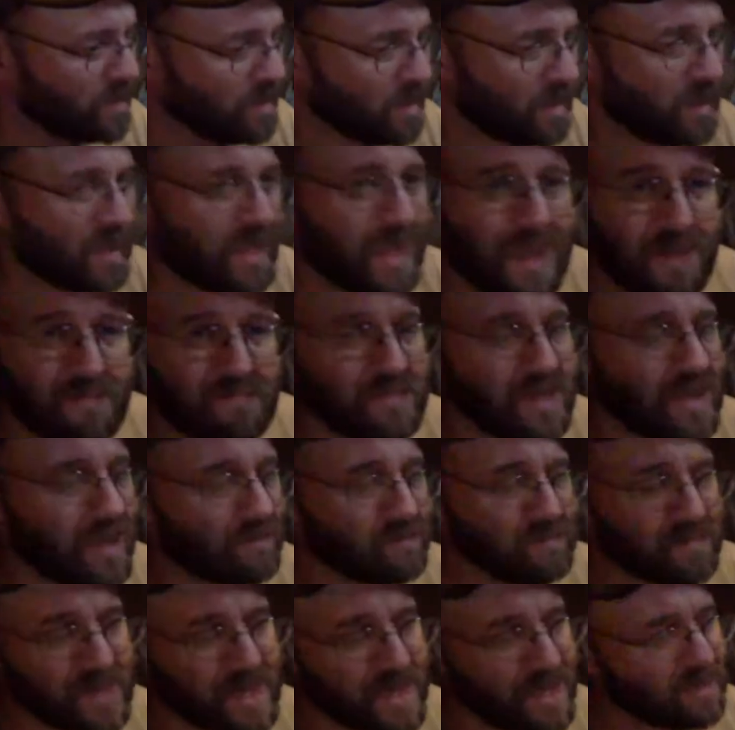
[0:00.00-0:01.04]
He
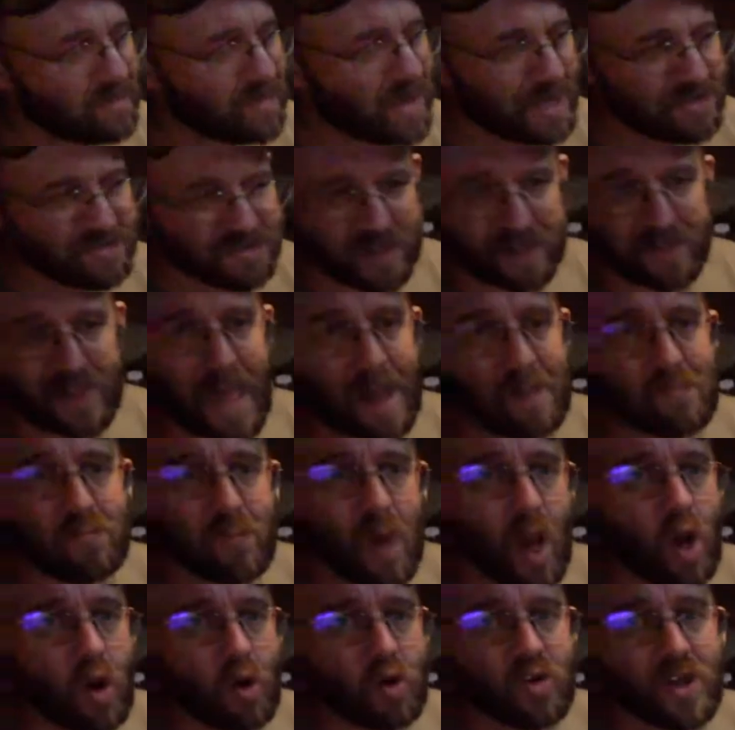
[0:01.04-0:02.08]
gets in that
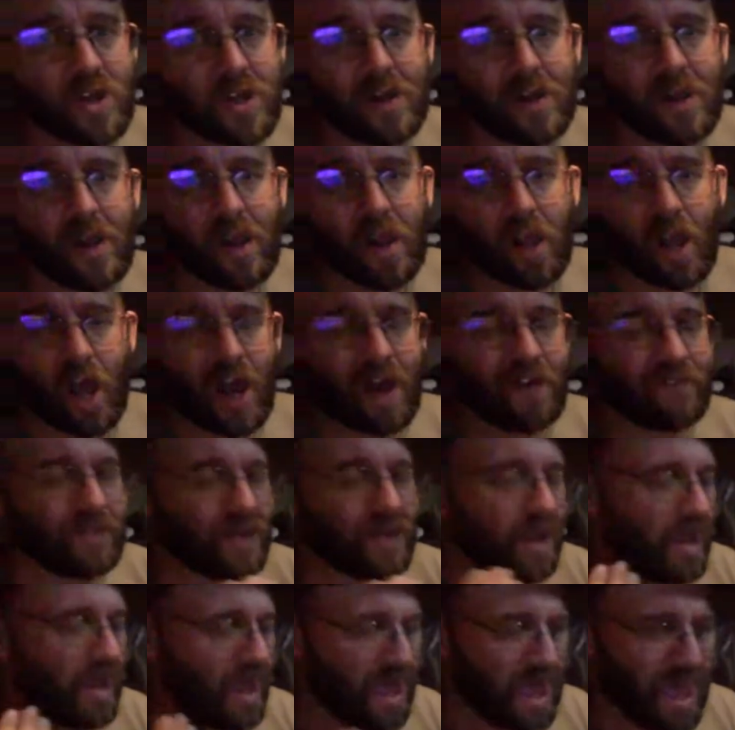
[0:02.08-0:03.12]
mode of
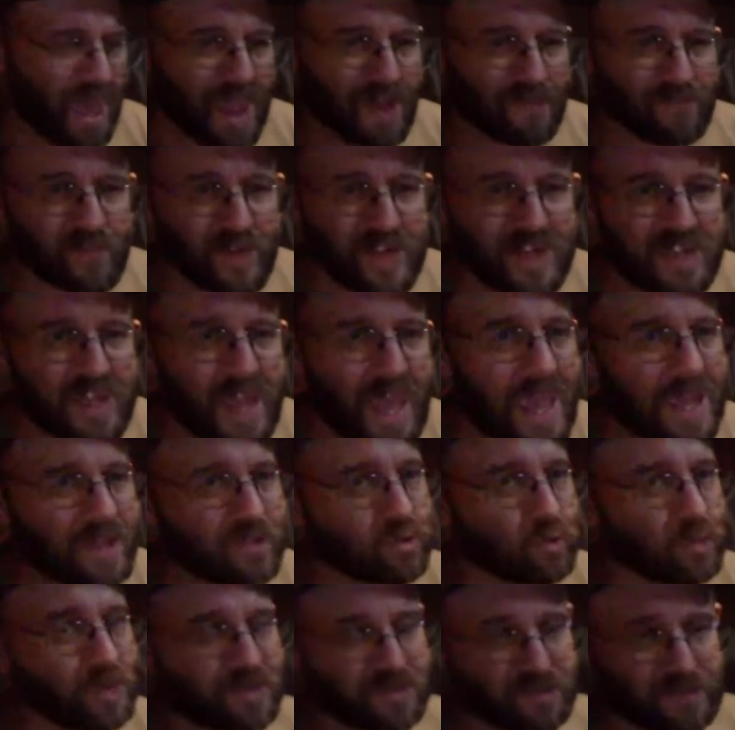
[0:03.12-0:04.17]
every day
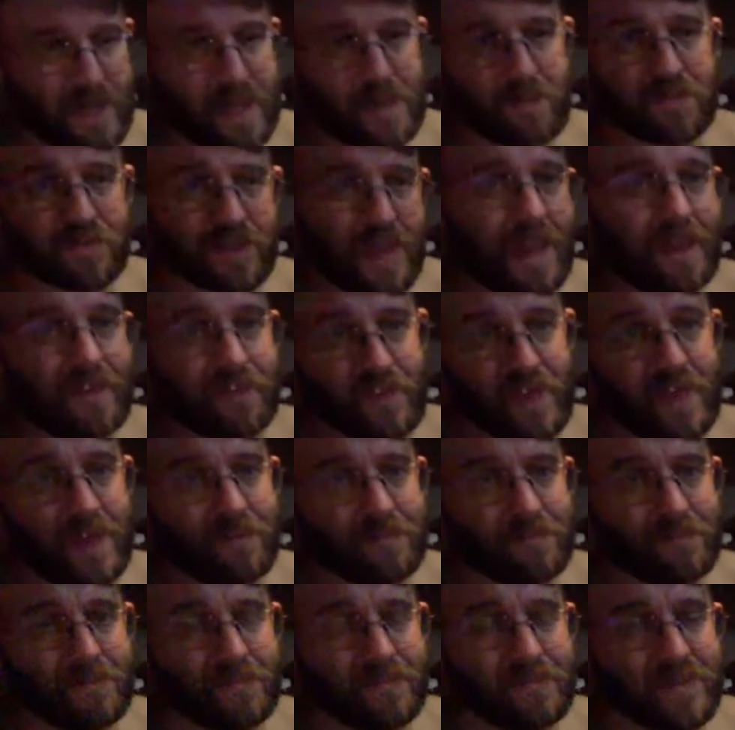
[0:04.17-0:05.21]
doing the same exact thing.
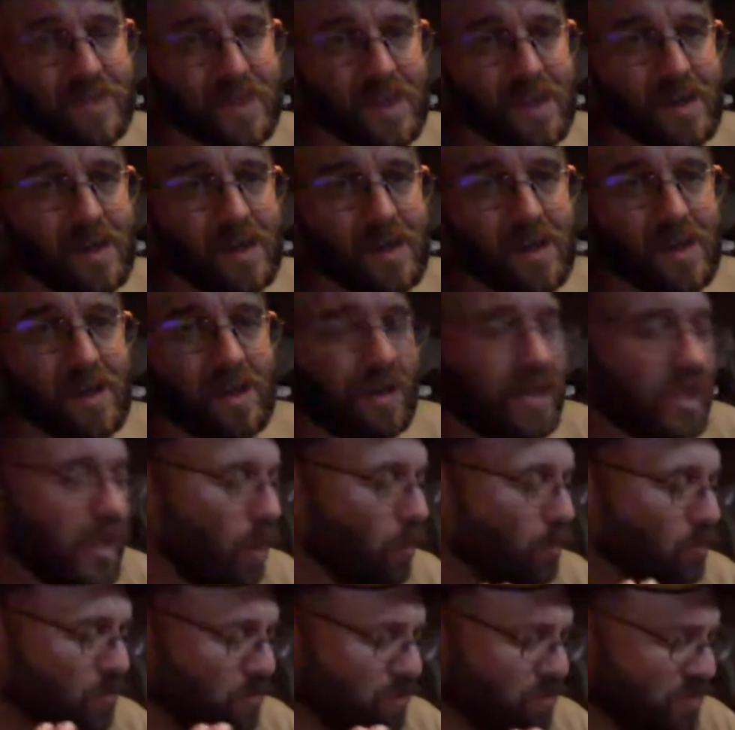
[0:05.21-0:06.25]

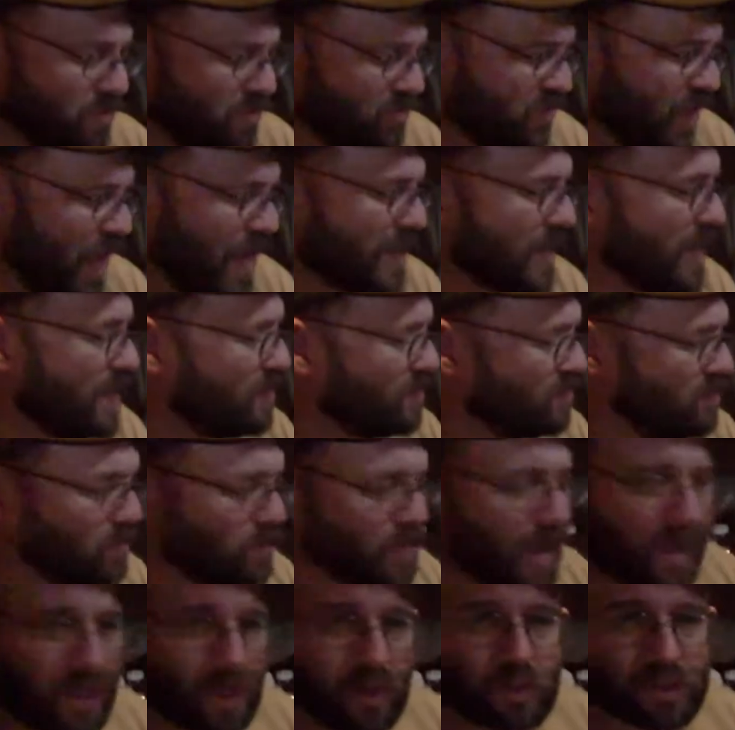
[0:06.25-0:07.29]
You
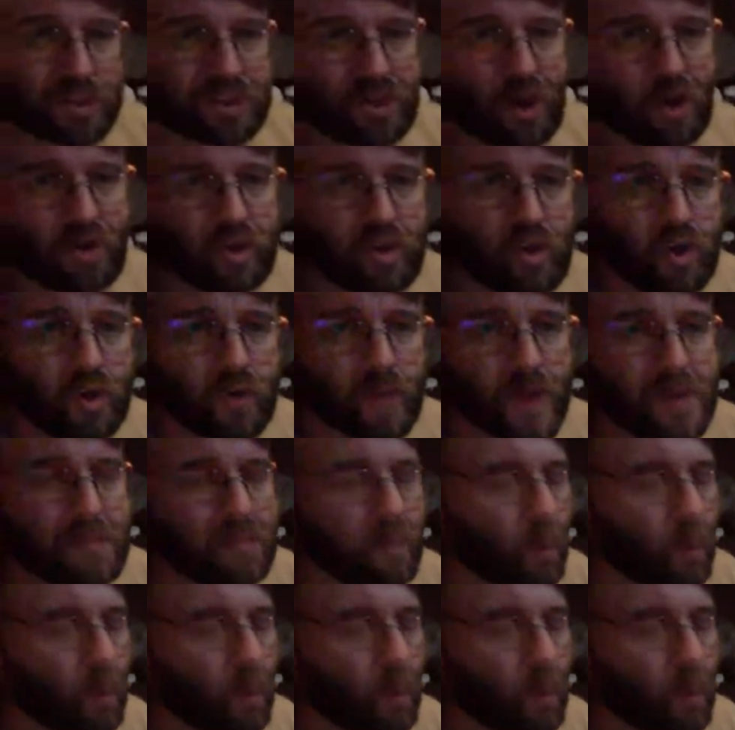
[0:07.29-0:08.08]
make a little charcuterie